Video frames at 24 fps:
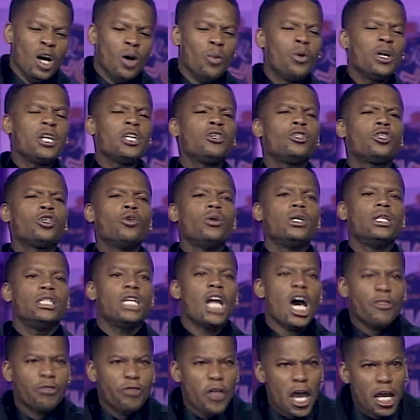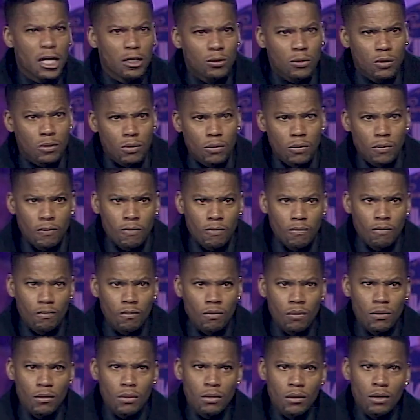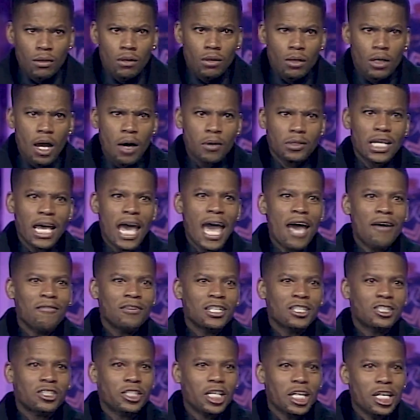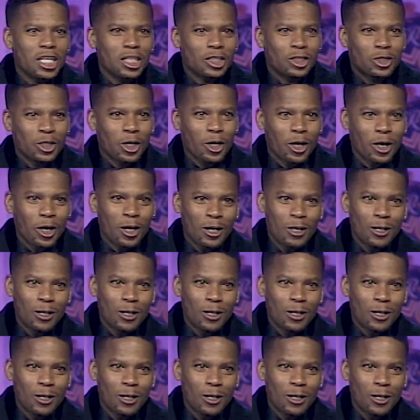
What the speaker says: What are you doing? Nothing! I was having a seizure.